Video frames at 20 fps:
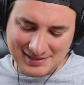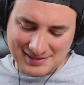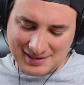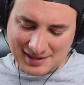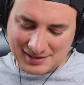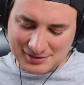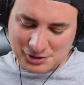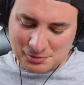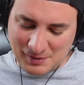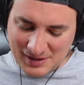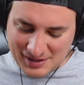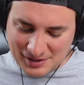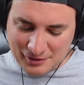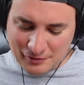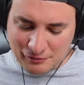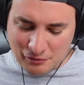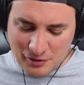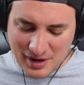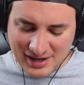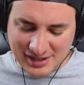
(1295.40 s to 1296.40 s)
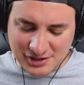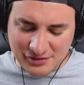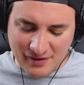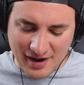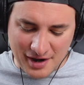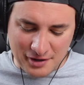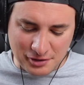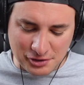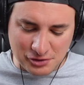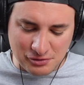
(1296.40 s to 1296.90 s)
Speaking of rings,
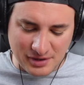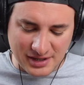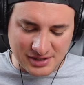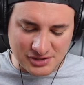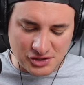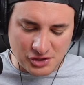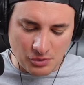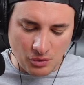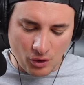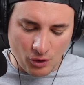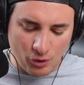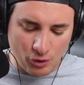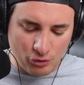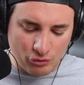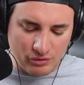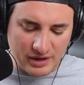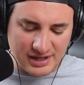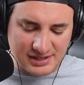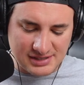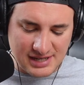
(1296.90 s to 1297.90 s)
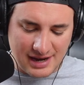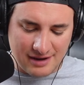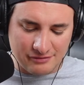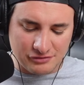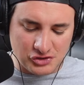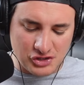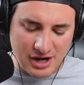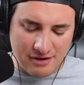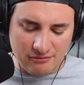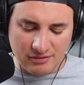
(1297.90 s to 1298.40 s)
various rings, do all rings
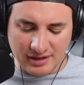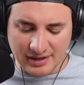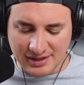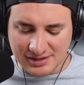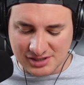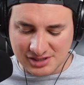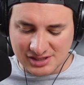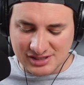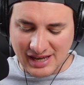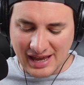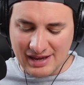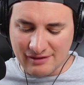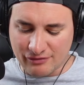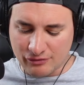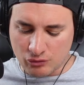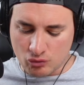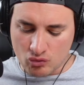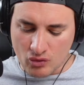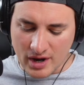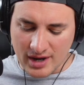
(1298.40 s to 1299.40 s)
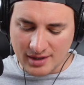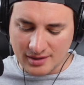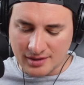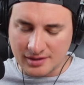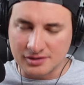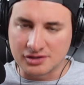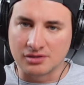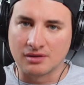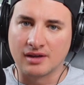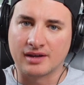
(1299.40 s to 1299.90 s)
have generally a safe
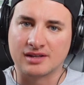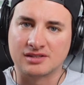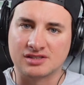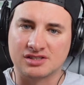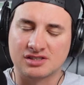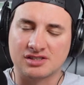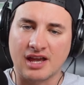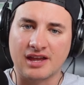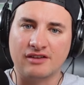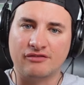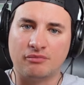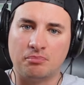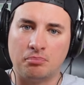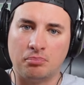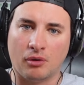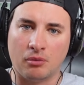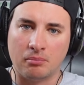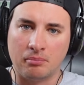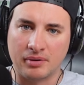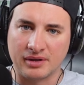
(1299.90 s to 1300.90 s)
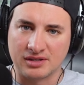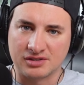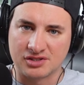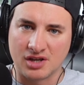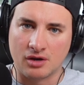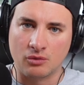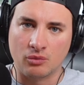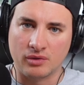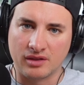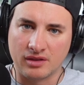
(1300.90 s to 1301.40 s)
radius or like a safe bumping
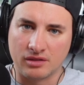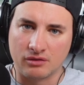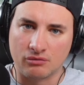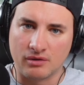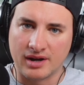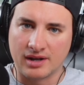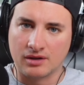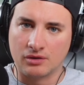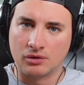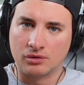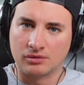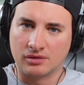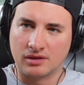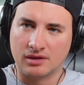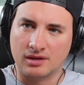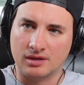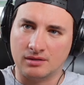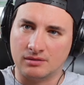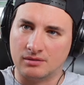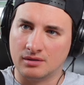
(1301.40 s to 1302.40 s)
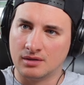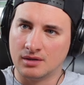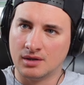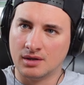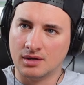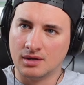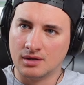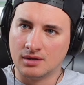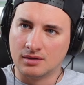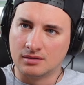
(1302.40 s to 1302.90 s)
zone within the ring, or do they
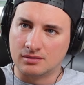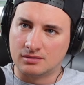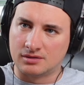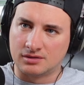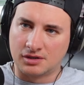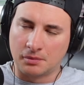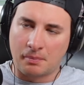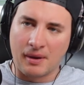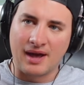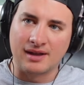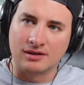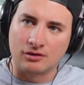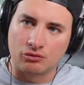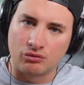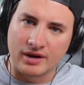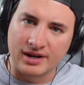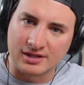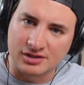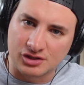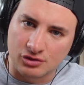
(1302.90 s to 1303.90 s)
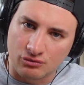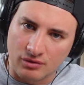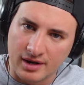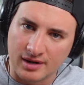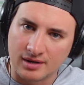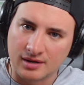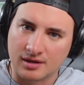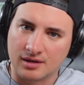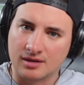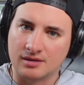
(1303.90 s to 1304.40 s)
depend ring to
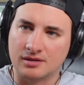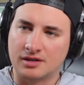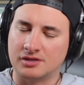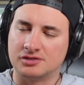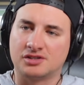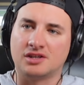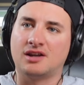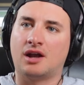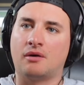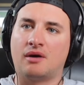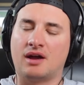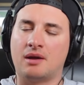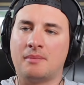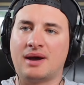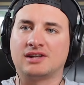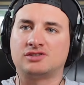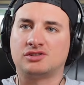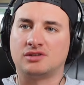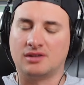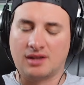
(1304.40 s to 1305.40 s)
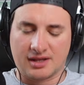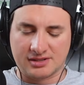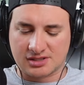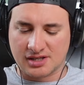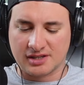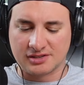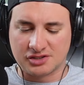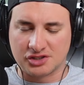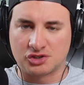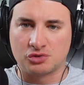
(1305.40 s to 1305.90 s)
ring? Because, you know, I imagine, let's
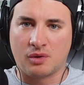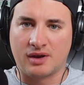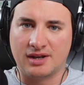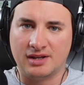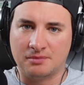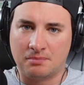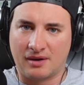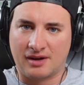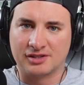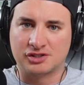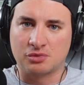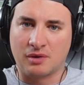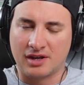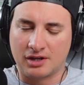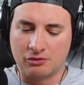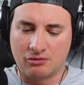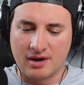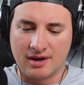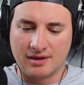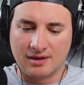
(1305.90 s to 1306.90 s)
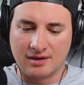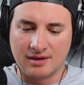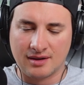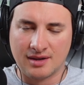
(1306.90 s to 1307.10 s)
say it's a 20 by 20 ring